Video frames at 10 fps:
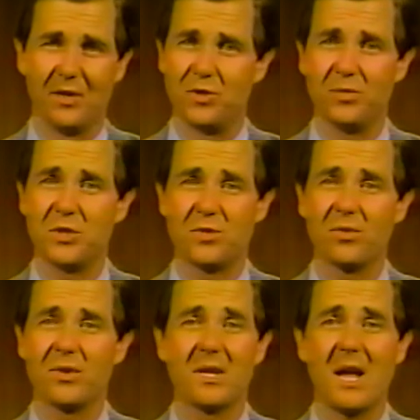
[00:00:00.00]
to
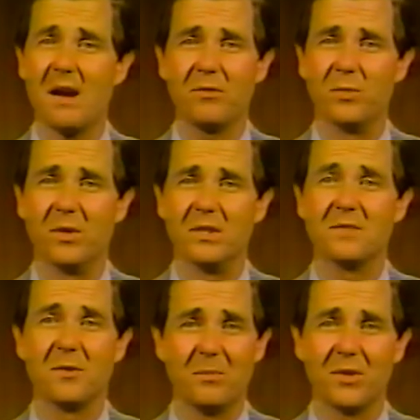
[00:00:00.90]
ensure that everyone
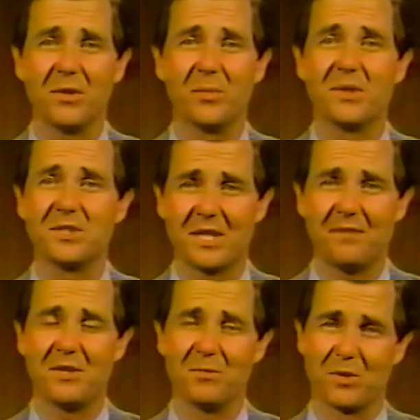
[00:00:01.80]
is familiar with
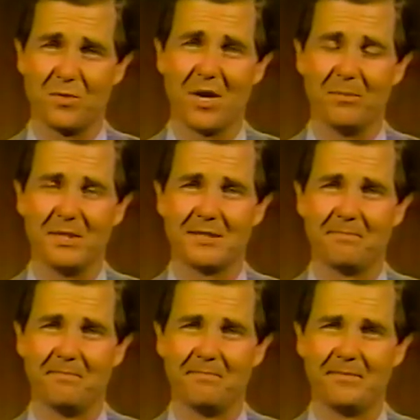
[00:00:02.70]
safety requirements.
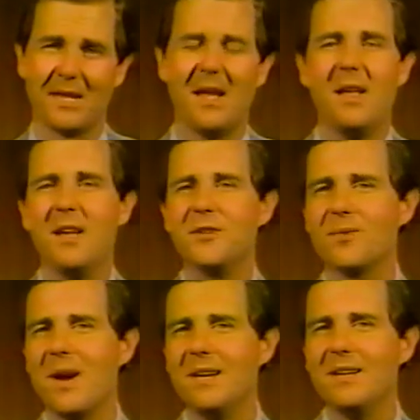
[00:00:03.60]

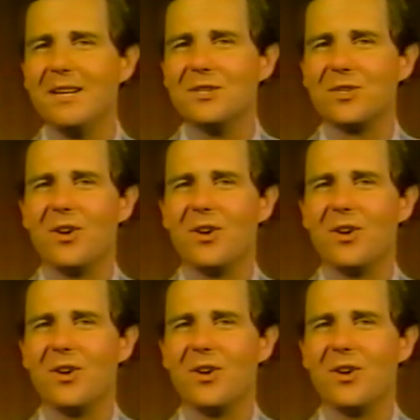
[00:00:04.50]
Training is